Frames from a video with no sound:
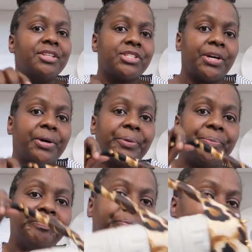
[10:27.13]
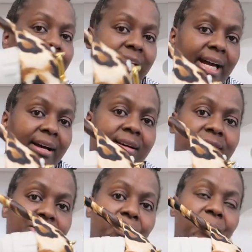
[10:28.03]
So yeah,
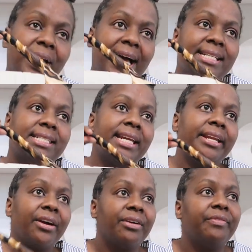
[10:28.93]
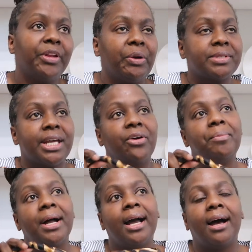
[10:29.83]
so when I seen her video, it's like, oh
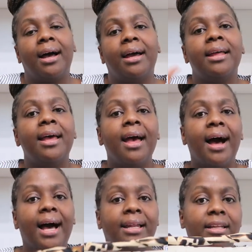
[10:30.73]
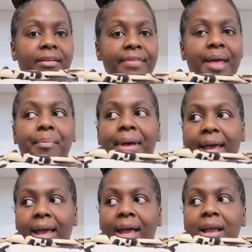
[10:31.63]
my god, I love that
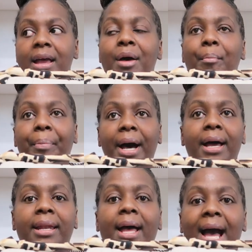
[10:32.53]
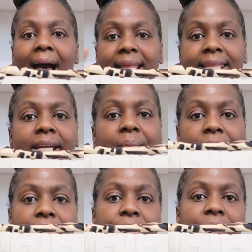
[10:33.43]
bag, but I think I'm
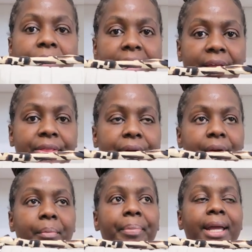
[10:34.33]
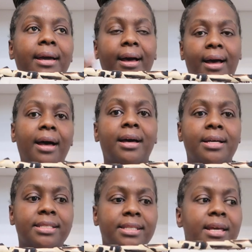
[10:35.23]
going to go leather
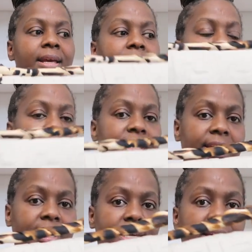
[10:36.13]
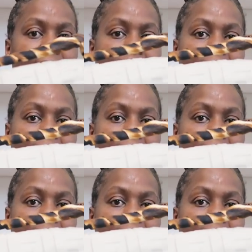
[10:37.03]
because the